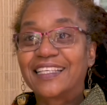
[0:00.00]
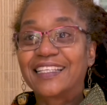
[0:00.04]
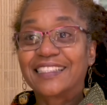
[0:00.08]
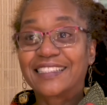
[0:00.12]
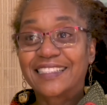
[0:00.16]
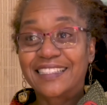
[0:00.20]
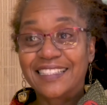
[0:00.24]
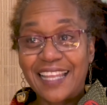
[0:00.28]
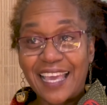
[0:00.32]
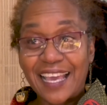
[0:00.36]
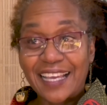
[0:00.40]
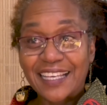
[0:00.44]

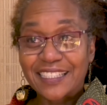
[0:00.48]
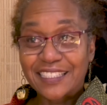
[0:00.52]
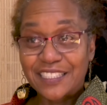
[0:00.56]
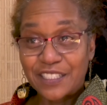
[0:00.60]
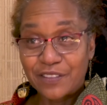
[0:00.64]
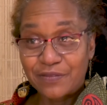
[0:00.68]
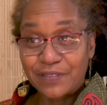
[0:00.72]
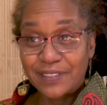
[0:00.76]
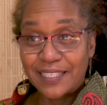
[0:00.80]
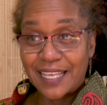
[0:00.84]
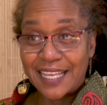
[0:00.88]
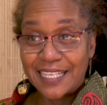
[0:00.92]
It's
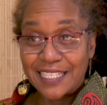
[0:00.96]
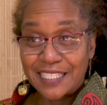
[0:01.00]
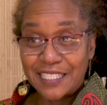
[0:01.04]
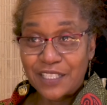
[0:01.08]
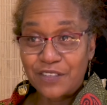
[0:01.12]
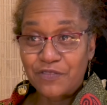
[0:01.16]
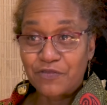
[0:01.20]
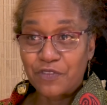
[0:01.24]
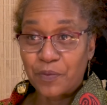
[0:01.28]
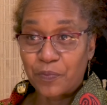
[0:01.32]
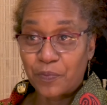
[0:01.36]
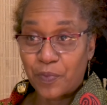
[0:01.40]
negative
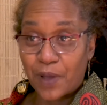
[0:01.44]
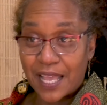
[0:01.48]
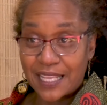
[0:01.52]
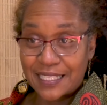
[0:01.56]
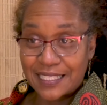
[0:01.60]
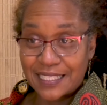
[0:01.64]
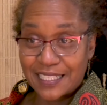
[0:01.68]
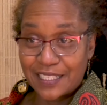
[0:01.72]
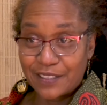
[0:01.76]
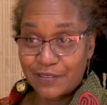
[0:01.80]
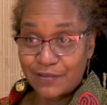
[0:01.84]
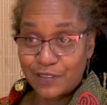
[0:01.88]
tension for
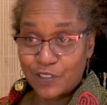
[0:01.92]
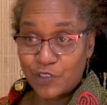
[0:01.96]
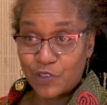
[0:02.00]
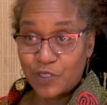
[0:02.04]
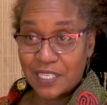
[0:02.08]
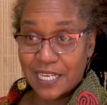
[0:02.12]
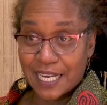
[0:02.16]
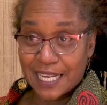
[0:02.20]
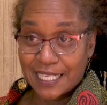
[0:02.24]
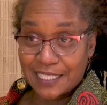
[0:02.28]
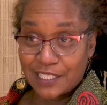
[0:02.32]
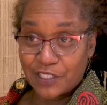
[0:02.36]
positive
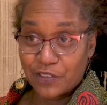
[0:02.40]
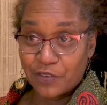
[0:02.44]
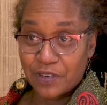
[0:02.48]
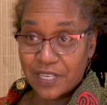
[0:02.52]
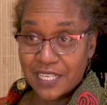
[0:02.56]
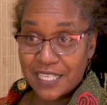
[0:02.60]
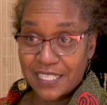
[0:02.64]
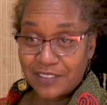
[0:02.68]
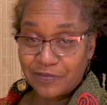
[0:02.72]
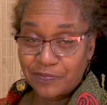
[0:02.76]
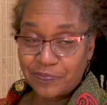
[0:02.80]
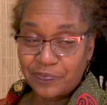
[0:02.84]

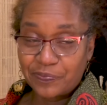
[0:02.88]
trajectory.